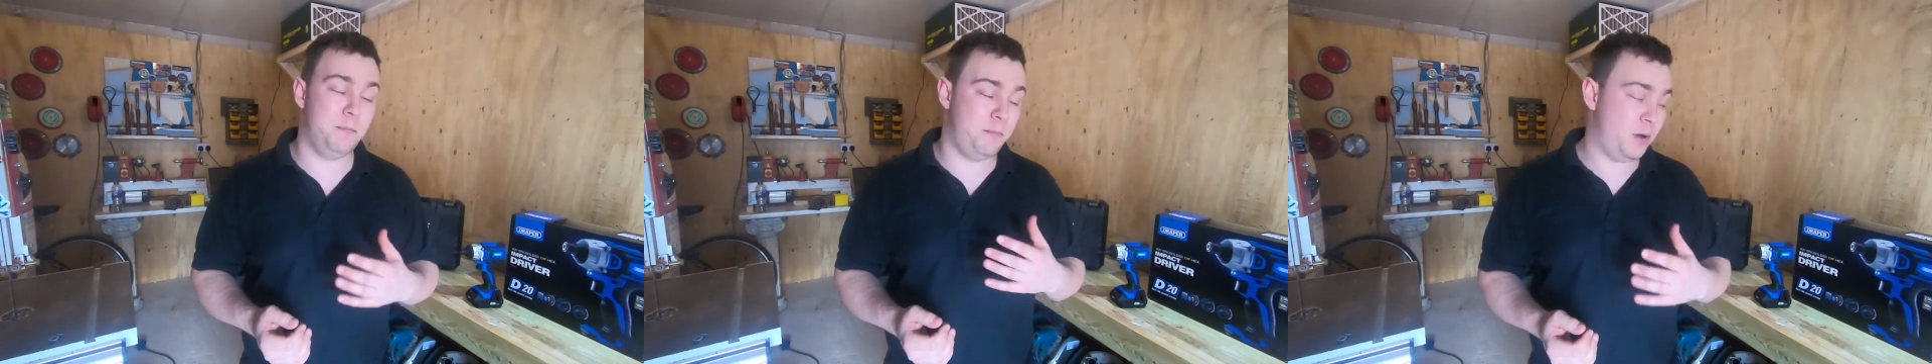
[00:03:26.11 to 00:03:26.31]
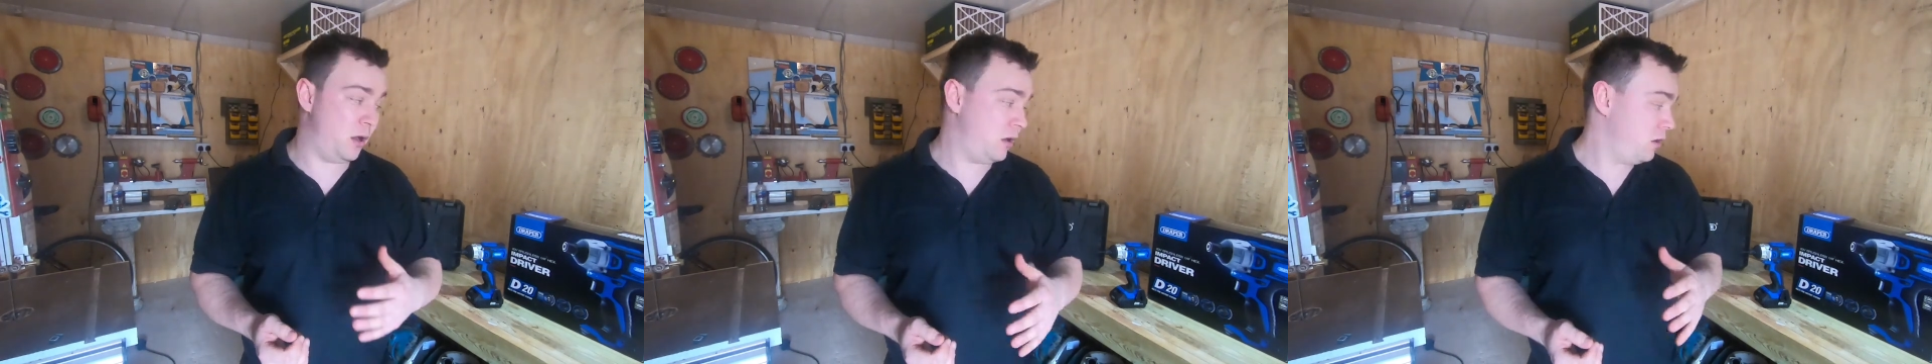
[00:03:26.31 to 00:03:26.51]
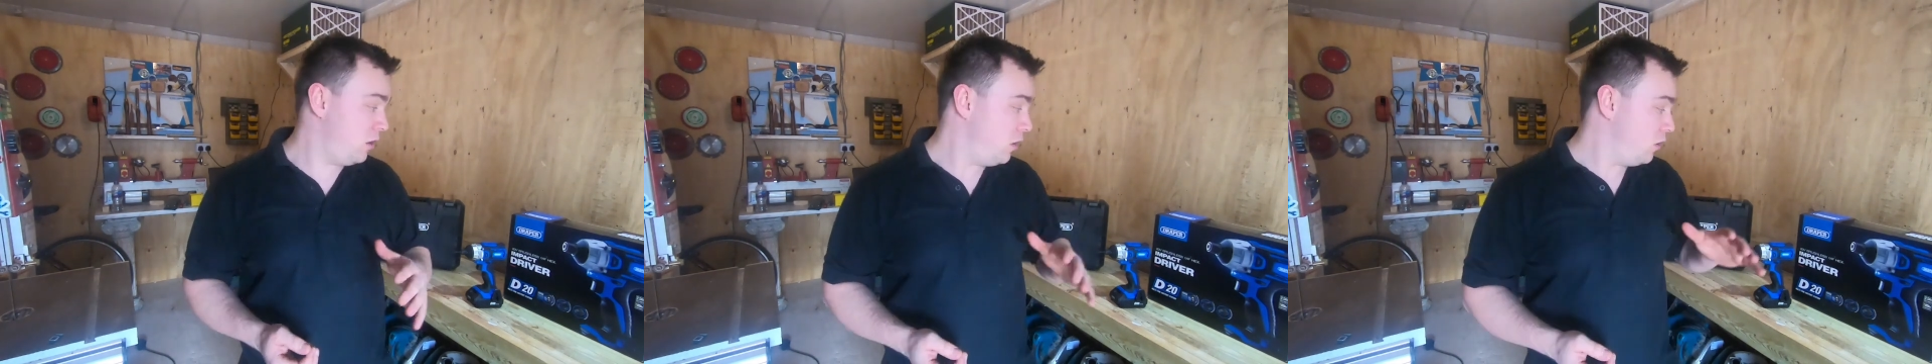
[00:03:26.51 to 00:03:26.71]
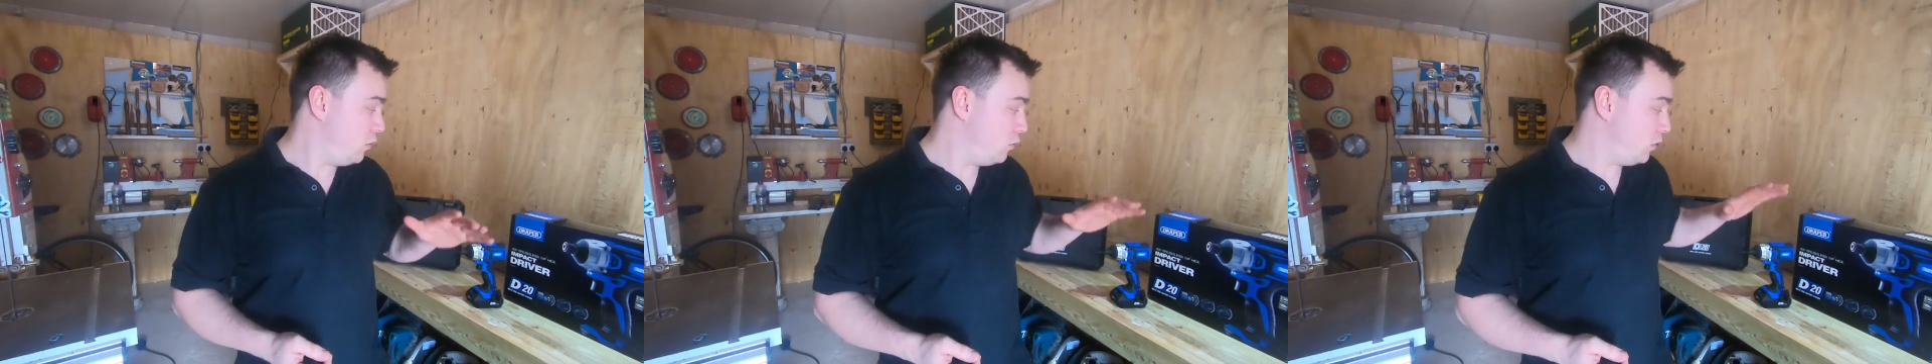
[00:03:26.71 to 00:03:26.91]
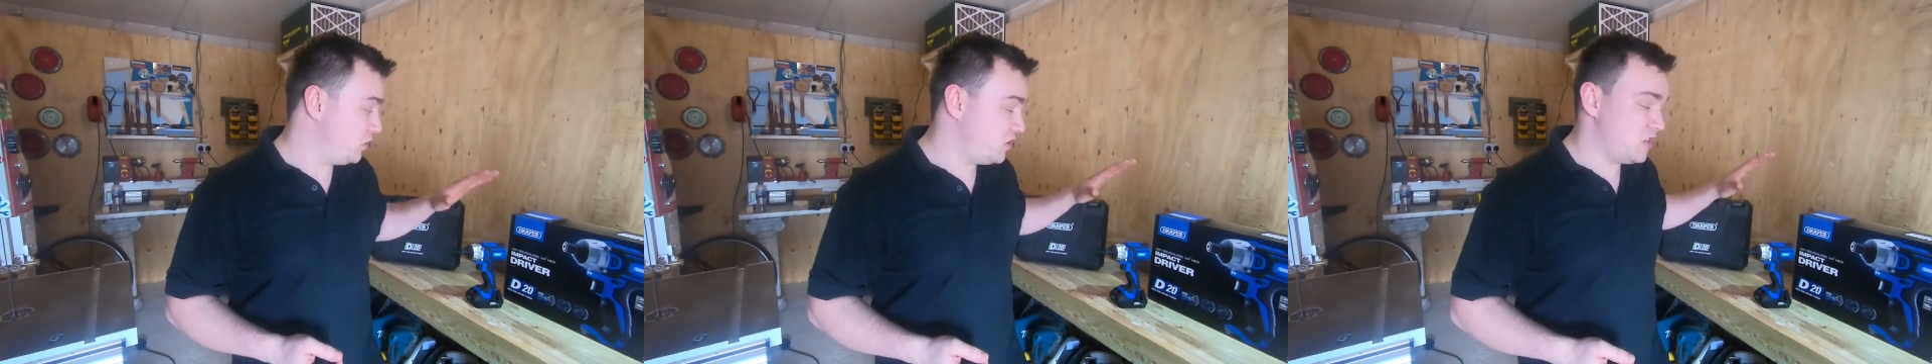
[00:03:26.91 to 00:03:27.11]
but
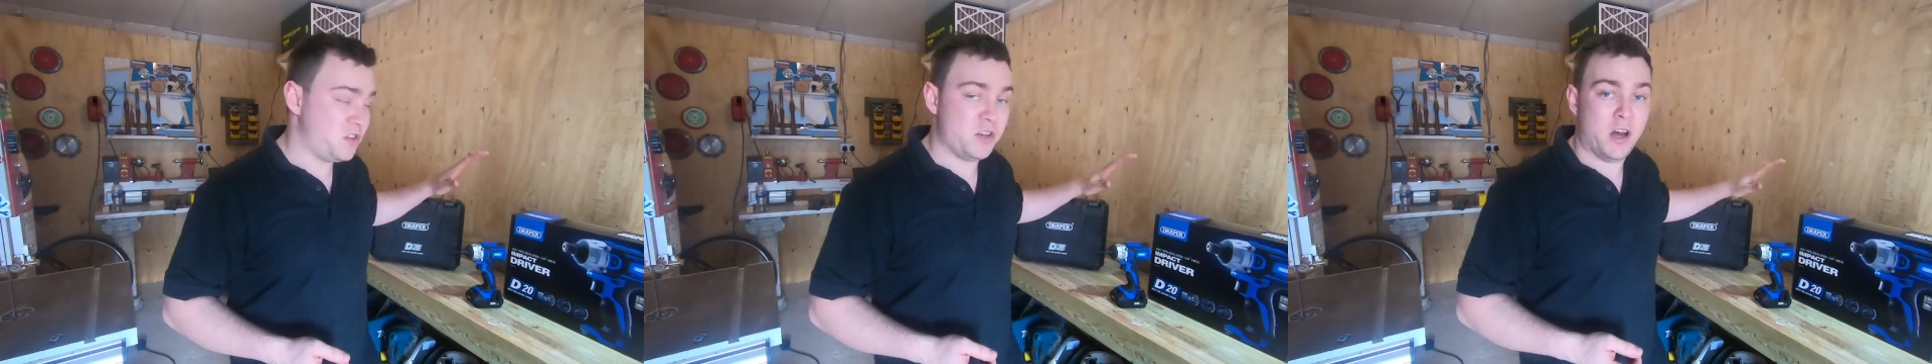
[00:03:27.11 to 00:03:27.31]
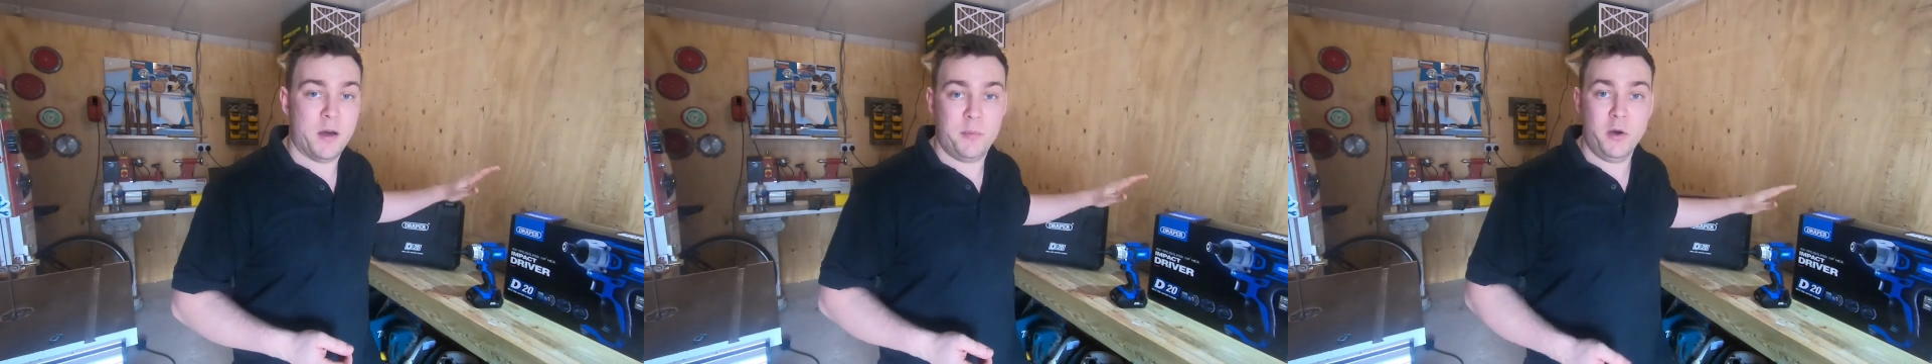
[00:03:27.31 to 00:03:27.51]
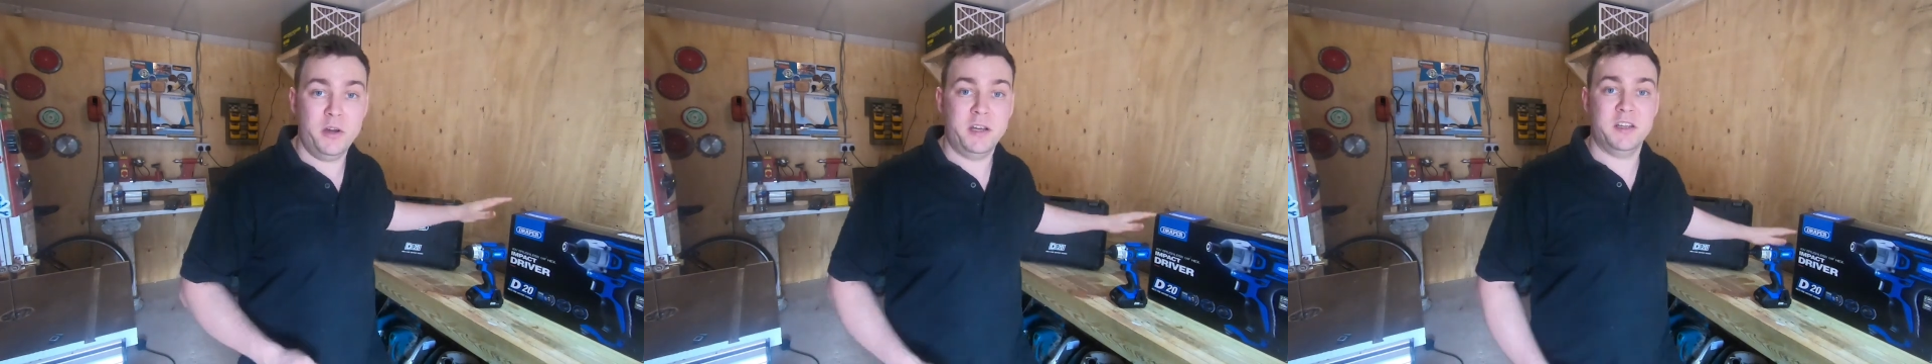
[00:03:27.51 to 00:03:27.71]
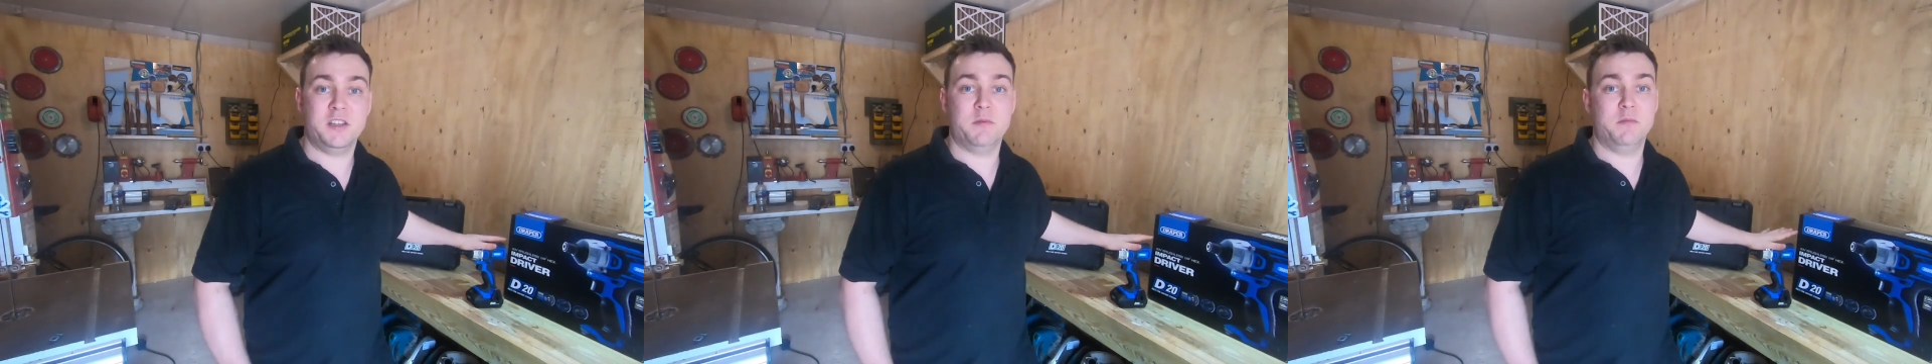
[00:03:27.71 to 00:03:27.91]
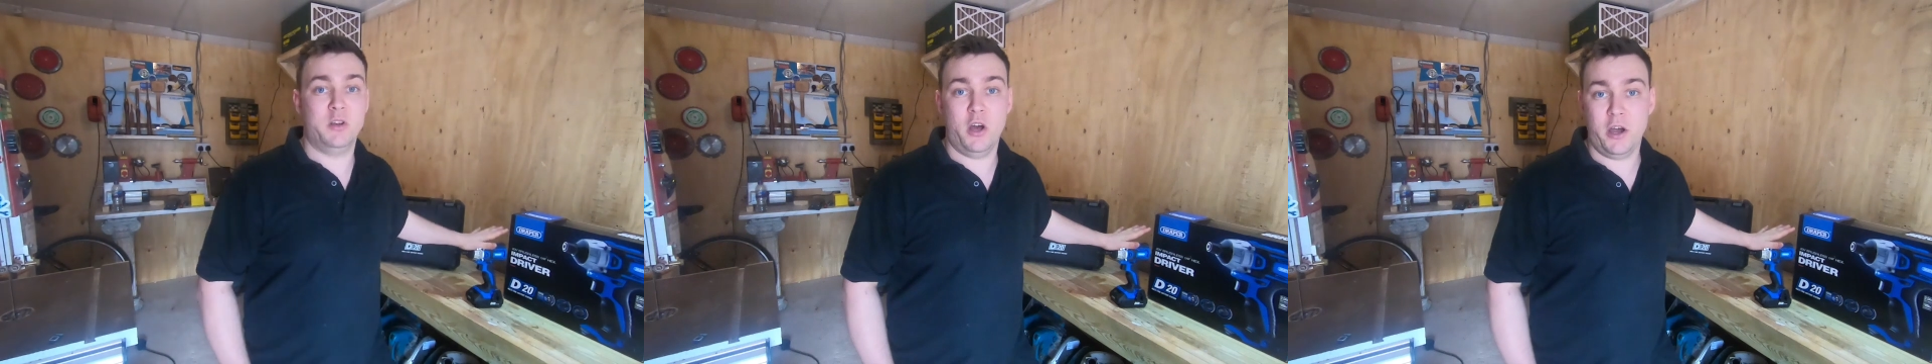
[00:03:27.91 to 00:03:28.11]
once I started putting in
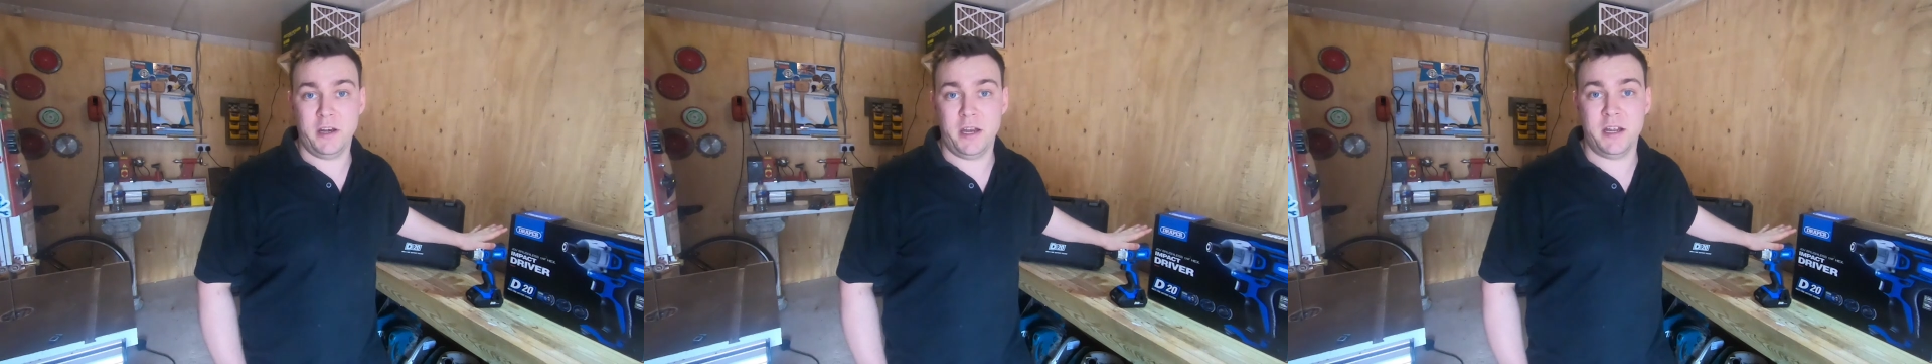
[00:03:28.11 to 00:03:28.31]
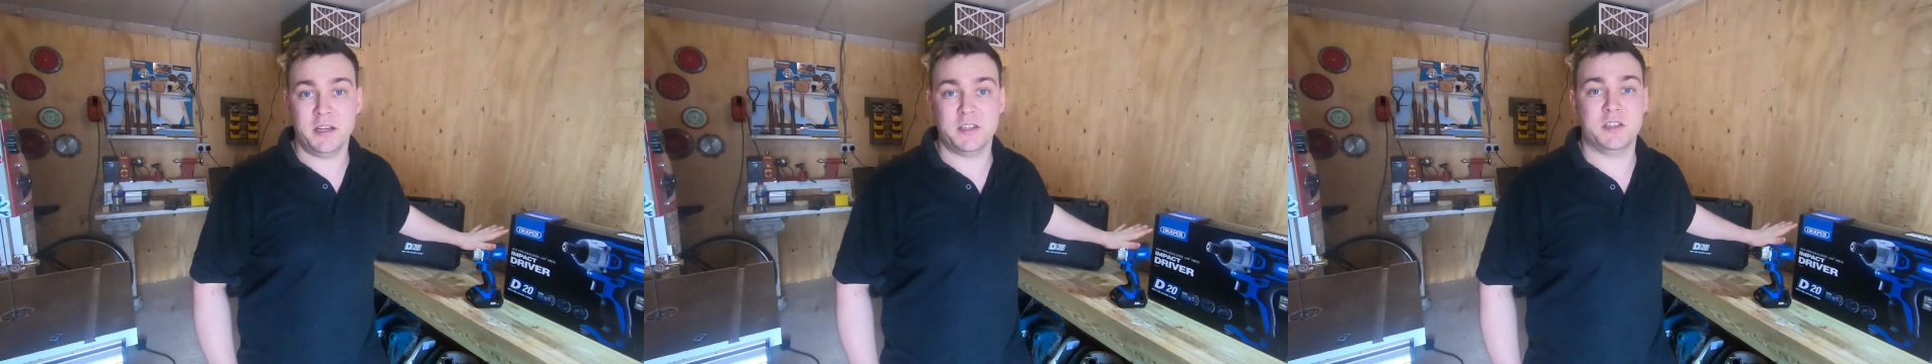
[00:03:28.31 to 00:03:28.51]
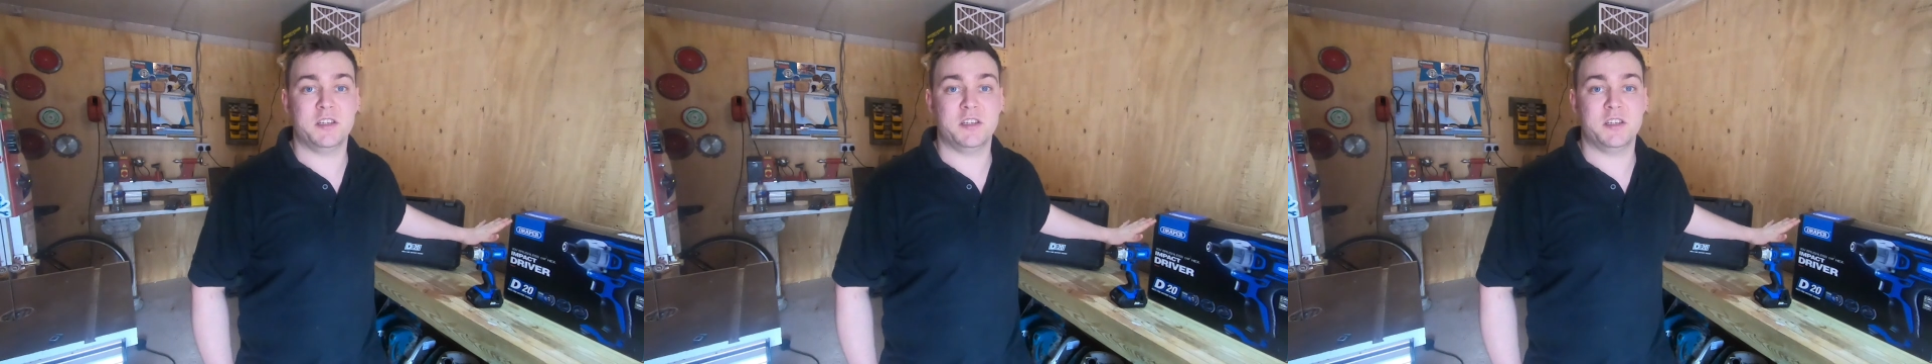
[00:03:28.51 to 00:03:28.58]
some linings